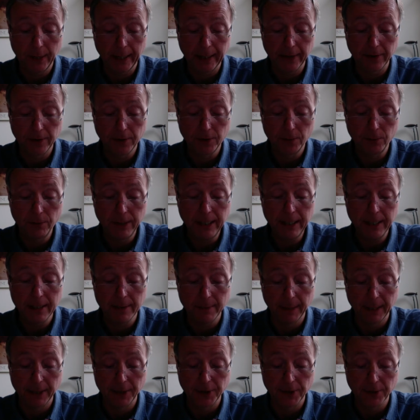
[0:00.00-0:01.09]
a
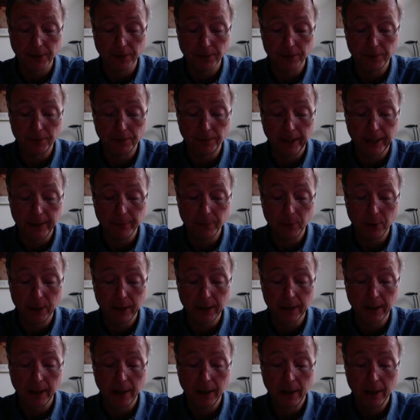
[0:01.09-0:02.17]
3-dimensional
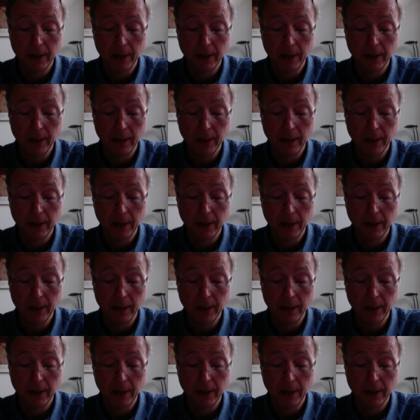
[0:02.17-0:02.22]
framework